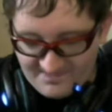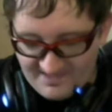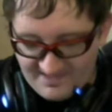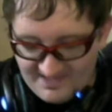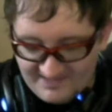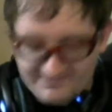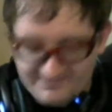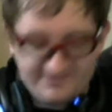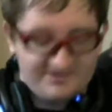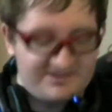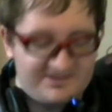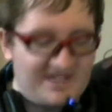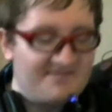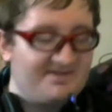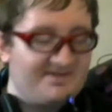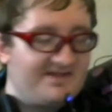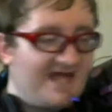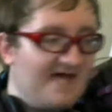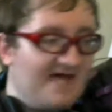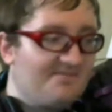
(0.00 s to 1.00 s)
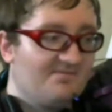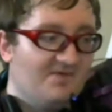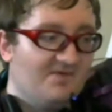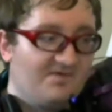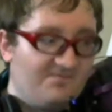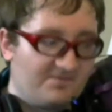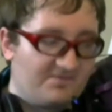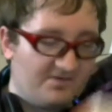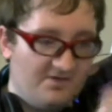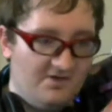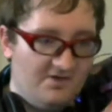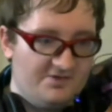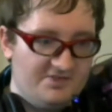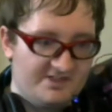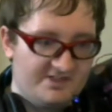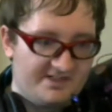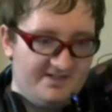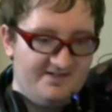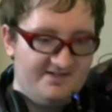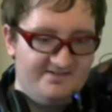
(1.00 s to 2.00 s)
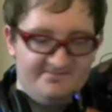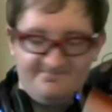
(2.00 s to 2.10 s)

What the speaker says: I was also tempted to have them look for Chrono Trigger